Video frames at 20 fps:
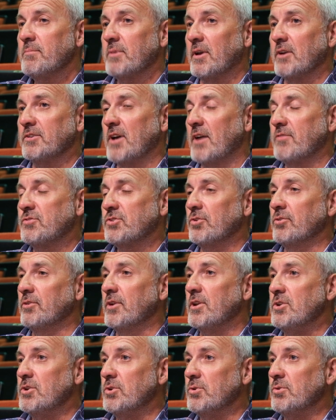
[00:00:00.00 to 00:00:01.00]
because I've
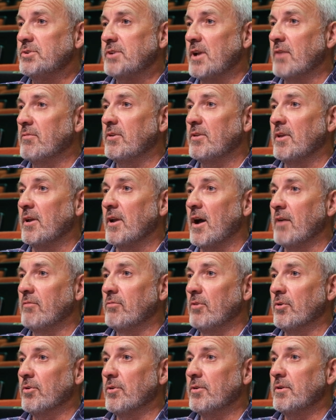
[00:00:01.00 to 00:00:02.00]
certainly used everything I've
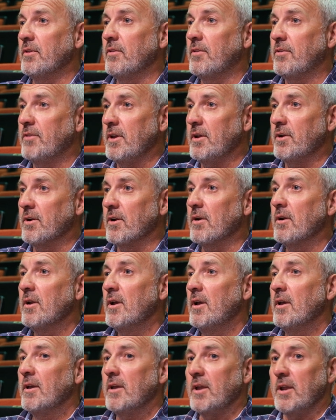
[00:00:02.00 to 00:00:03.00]
learned in theatre
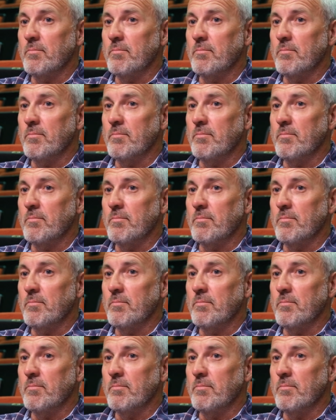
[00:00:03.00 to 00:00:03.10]
in